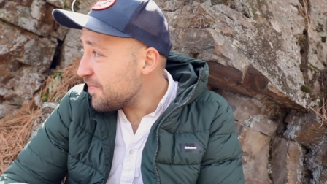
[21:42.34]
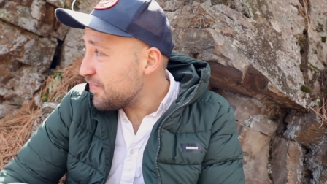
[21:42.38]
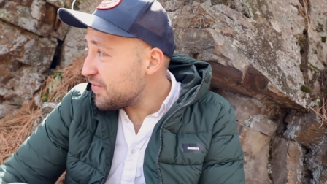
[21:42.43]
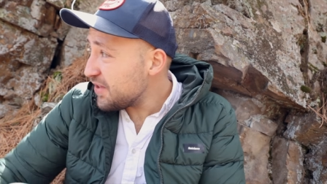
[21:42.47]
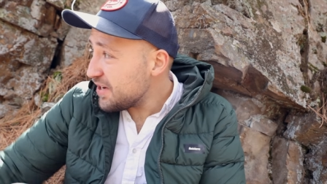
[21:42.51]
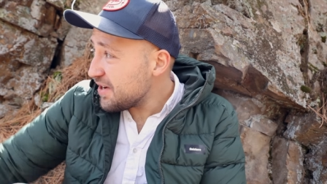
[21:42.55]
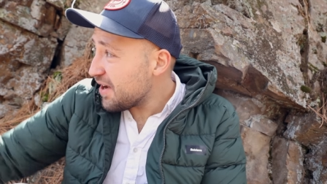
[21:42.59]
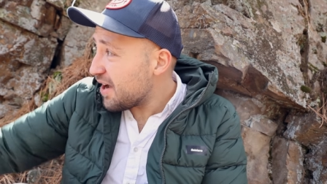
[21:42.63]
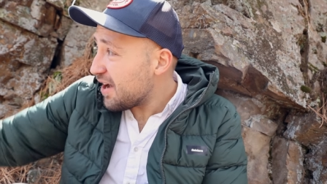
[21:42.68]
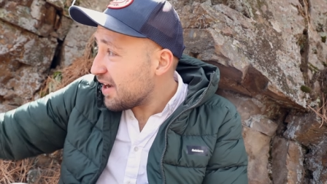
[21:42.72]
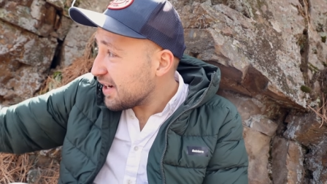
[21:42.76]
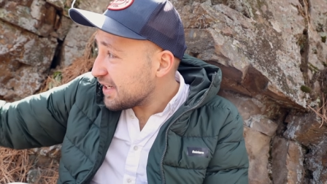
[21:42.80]
The
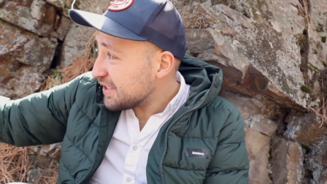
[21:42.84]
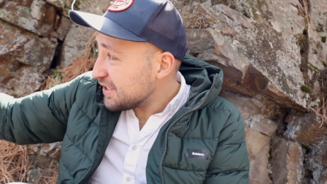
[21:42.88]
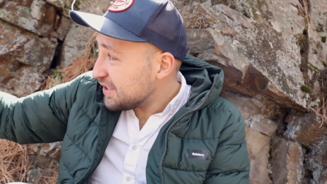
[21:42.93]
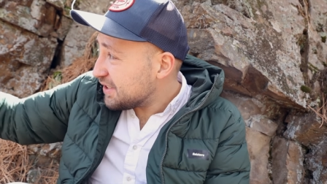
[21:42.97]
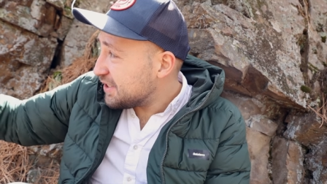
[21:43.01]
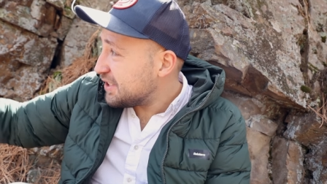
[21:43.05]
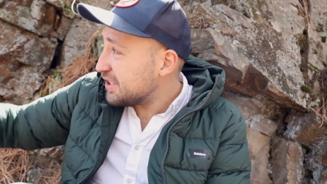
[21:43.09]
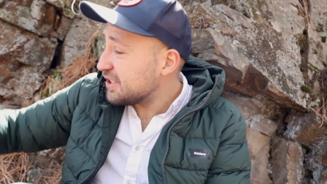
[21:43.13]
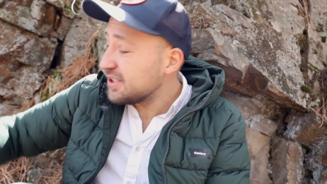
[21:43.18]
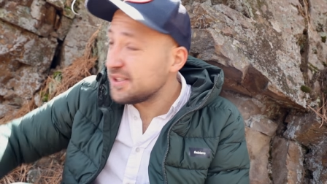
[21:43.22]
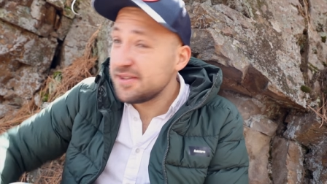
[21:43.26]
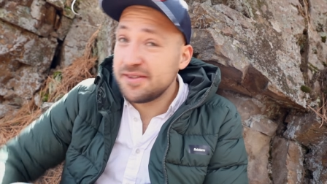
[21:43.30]
dog is
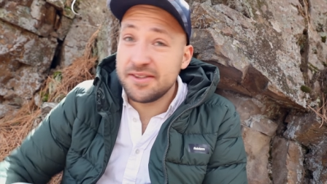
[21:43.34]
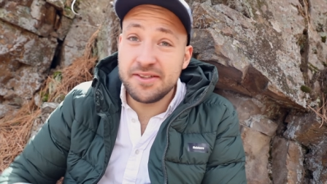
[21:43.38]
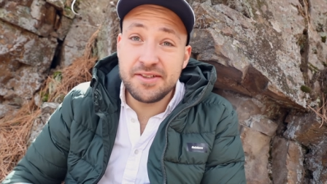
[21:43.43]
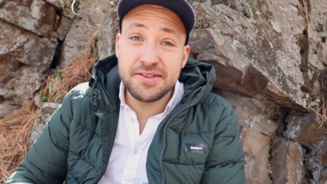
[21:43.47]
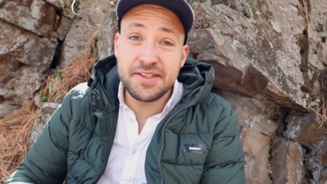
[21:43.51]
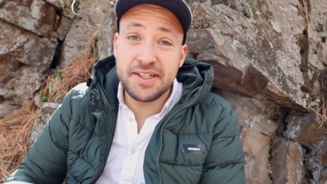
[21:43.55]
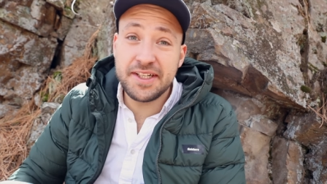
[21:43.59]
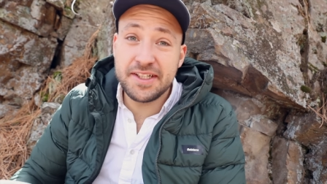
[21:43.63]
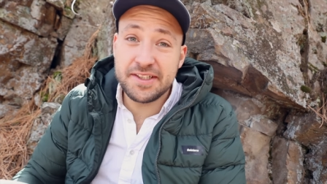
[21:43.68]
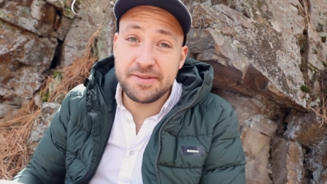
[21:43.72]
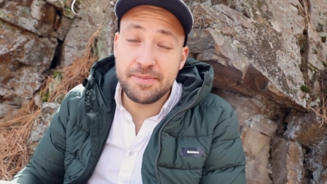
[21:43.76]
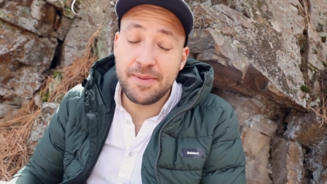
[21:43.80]
still
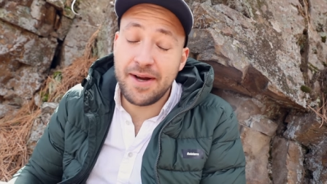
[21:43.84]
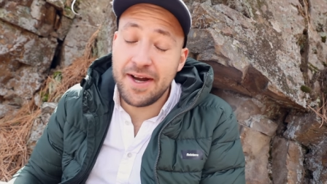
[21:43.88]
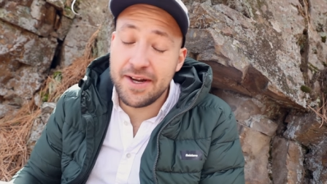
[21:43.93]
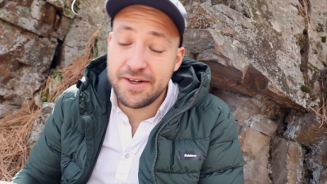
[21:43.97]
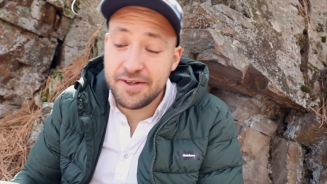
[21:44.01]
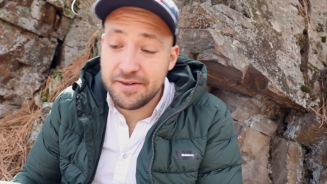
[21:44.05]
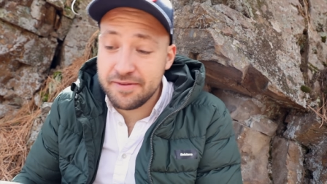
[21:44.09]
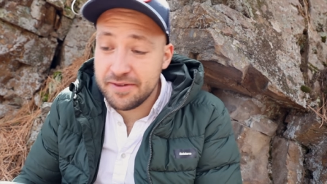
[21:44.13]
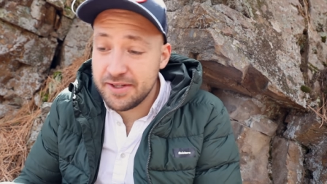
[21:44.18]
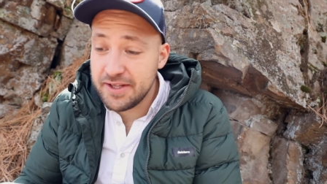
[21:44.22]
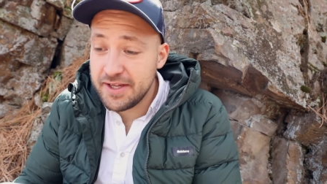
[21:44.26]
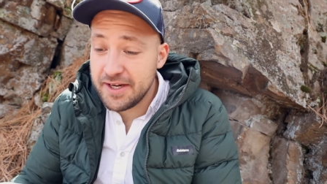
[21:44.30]
losing its mind
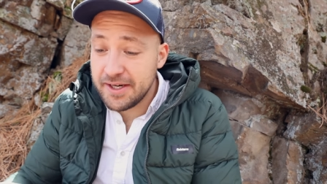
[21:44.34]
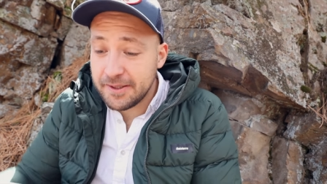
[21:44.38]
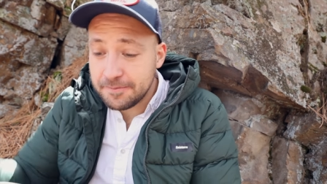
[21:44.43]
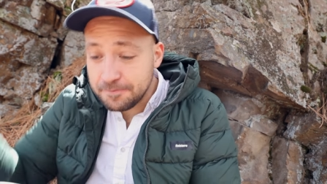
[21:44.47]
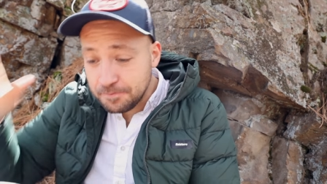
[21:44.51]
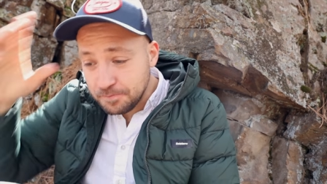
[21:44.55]
over there,